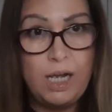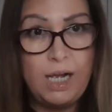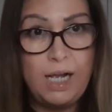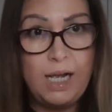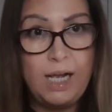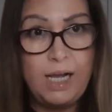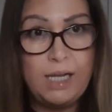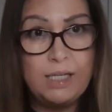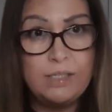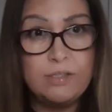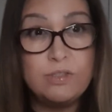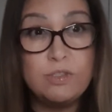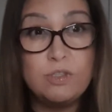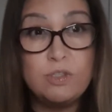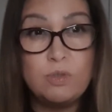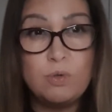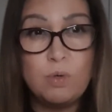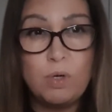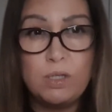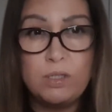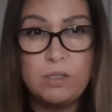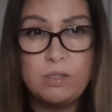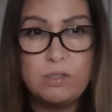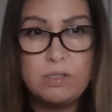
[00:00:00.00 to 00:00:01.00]
and to
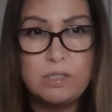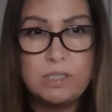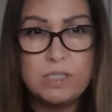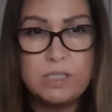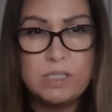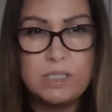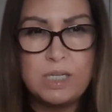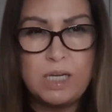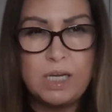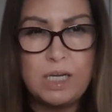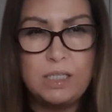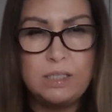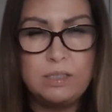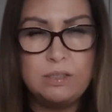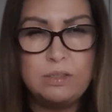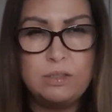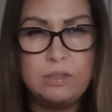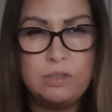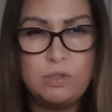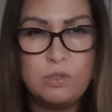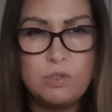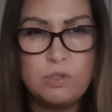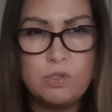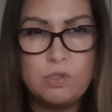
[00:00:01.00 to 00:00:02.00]
understand
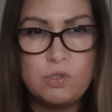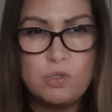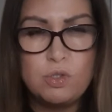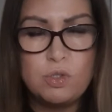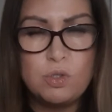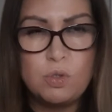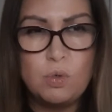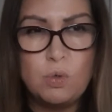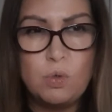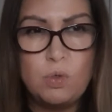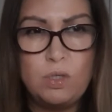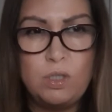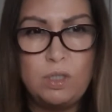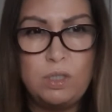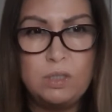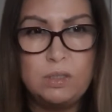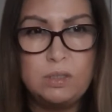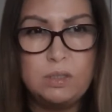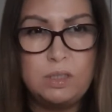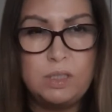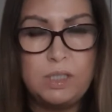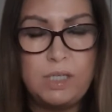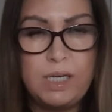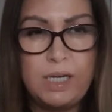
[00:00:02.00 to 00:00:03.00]
your soul
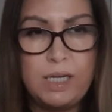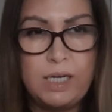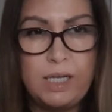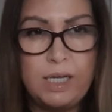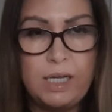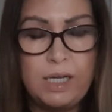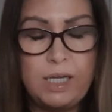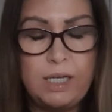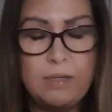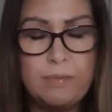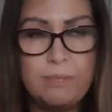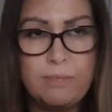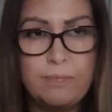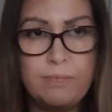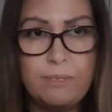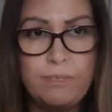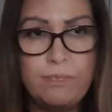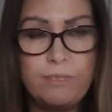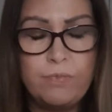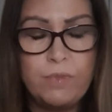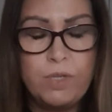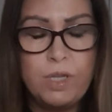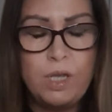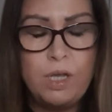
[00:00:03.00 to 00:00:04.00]
DNA.
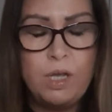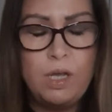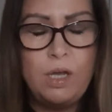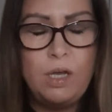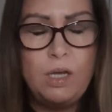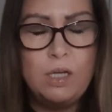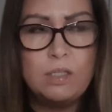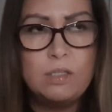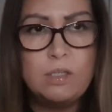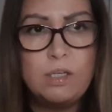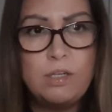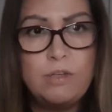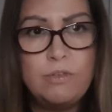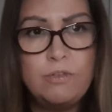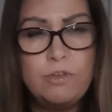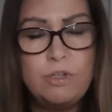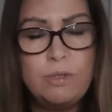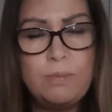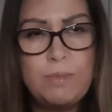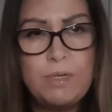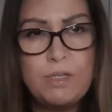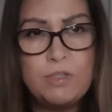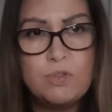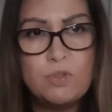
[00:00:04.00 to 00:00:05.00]
The
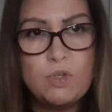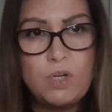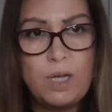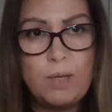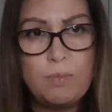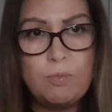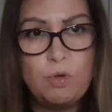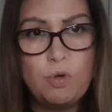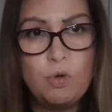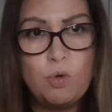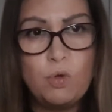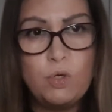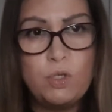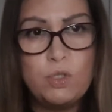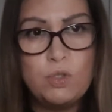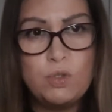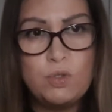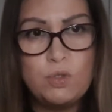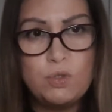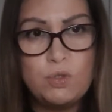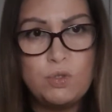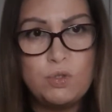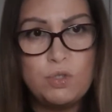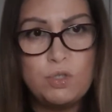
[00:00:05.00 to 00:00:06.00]
information I'm going
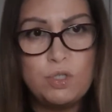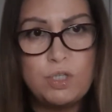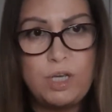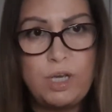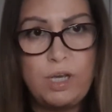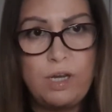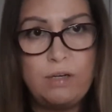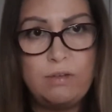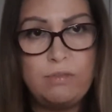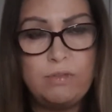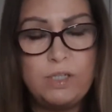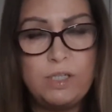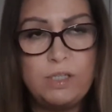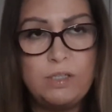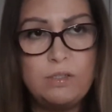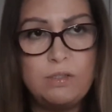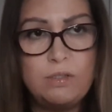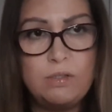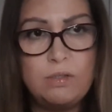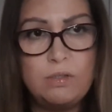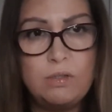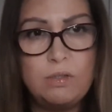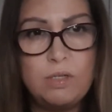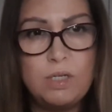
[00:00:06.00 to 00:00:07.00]
to share with
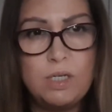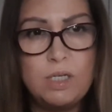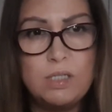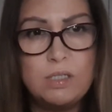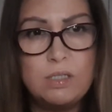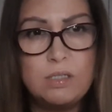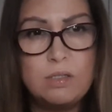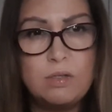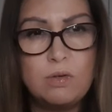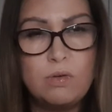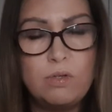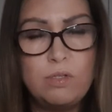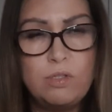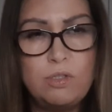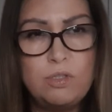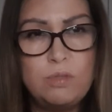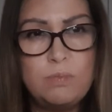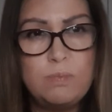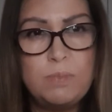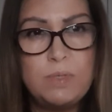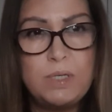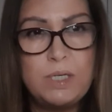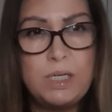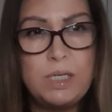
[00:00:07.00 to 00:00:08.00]
you is going to
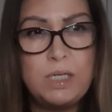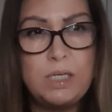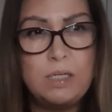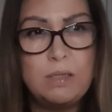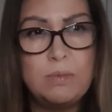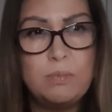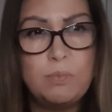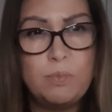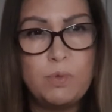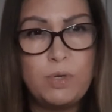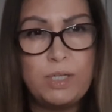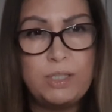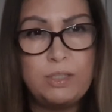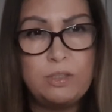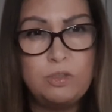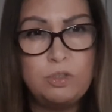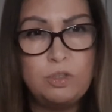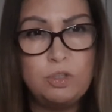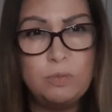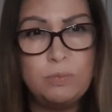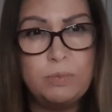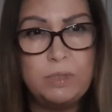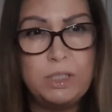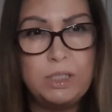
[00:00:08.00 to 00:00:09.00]
be
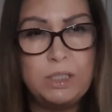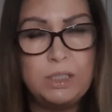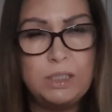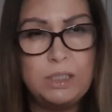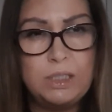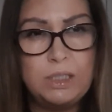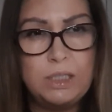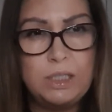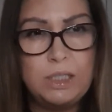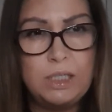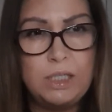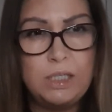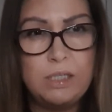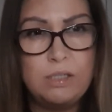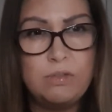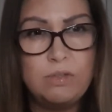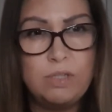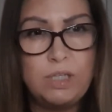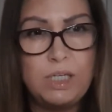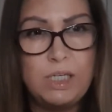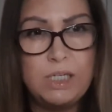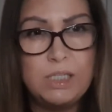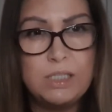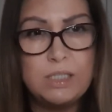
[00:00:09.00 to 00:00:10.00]
predominantly
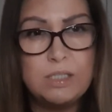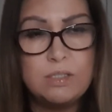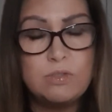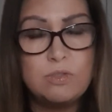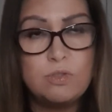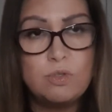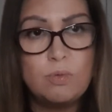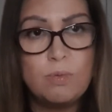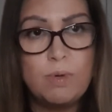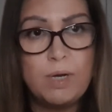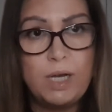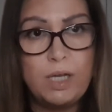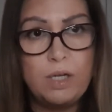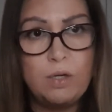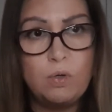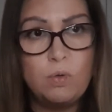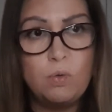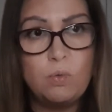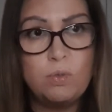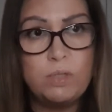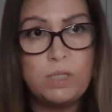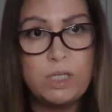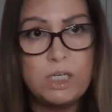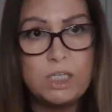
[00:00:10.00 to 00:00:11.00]
related to my
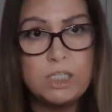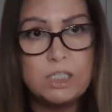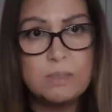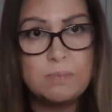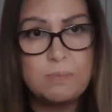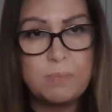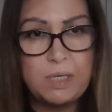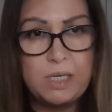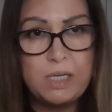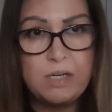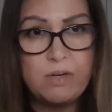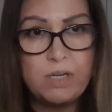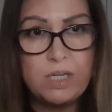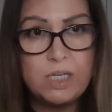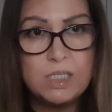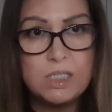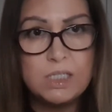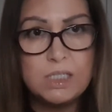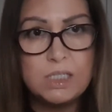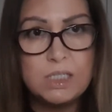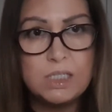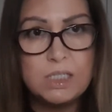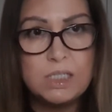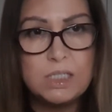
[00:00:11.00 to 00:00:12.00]
own
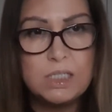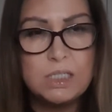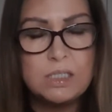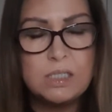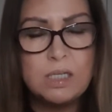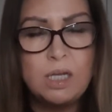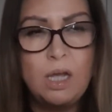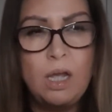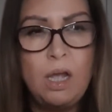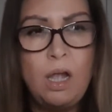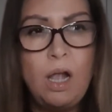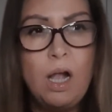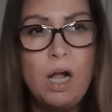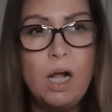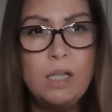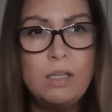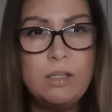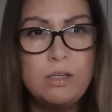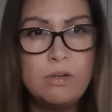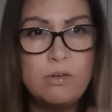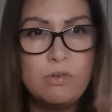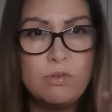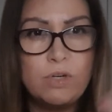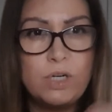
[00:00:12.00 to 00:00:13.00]
experiences and
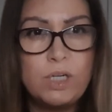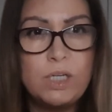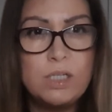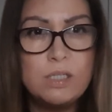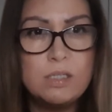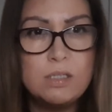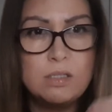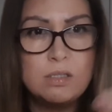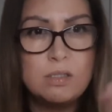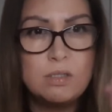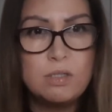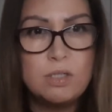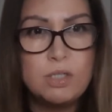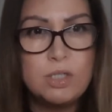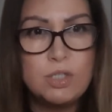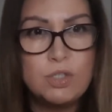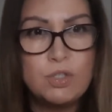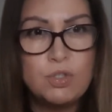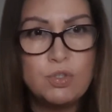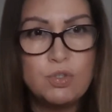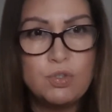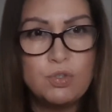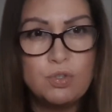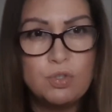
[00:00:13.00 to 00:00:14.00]
I
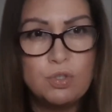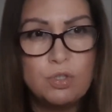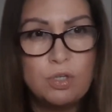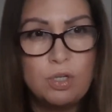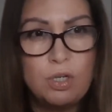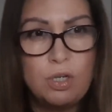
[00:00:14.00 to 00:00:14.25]
researched